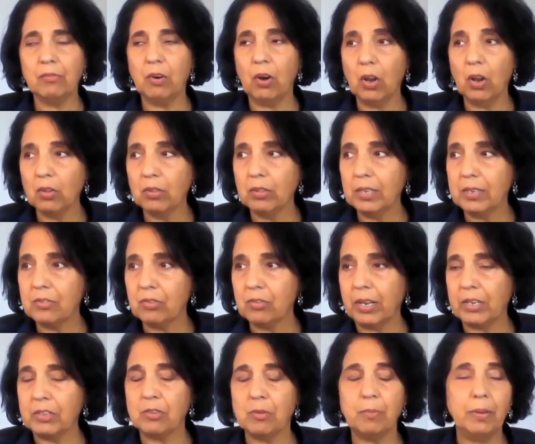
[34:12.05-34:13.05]
follow this
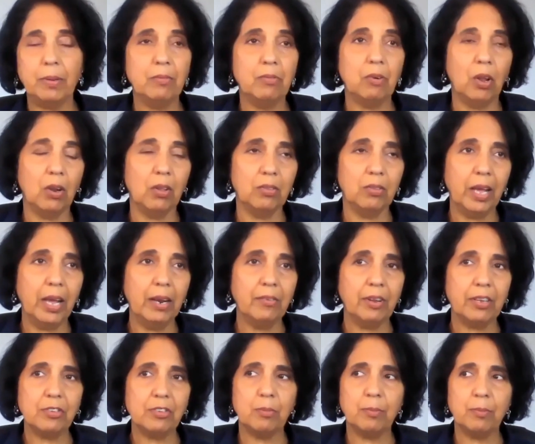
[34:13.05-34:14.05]
recipe, follow that
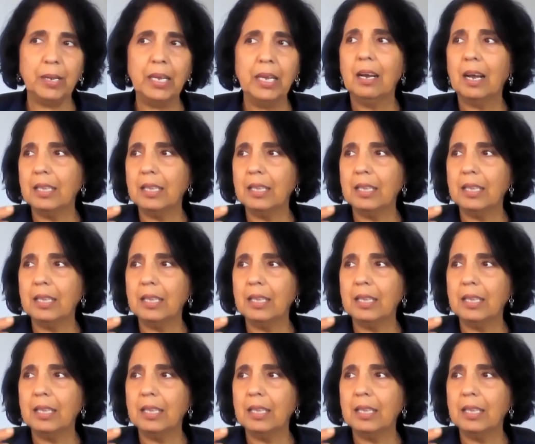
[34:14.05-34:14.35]
recipe.